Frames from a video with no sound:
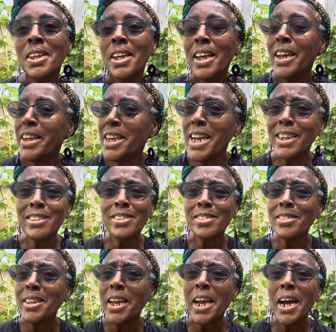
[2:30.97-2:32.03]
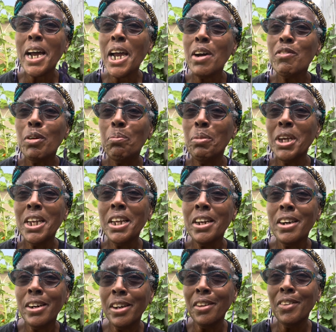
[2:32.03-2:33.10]
Not to say I haven't been in the
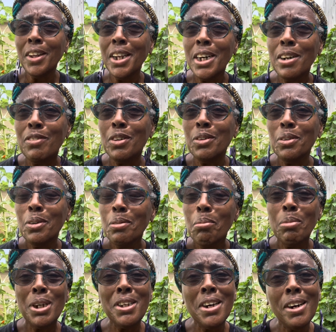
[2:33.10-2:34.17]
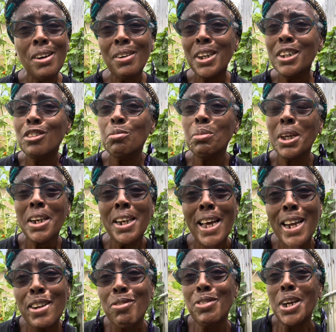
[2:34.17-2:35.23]
other level, but y'all, that's been
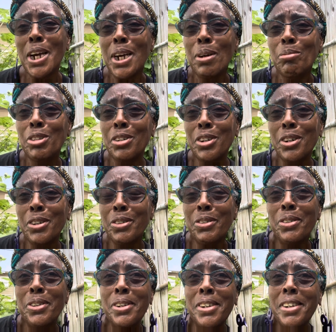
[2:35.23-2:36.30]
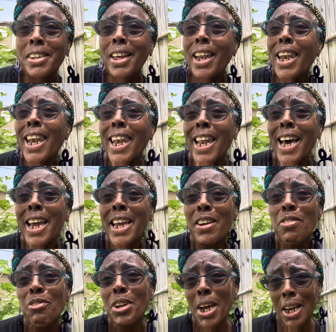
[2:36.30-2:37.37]
lifetimes ago.
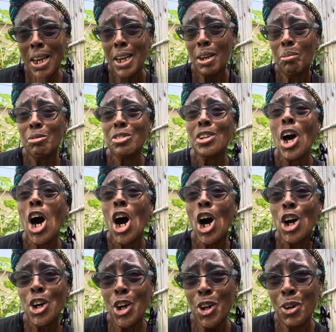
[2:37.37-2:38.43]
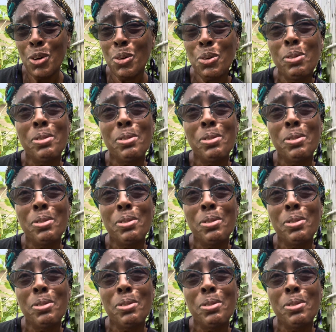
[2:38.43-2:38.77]
Lifetimes ago.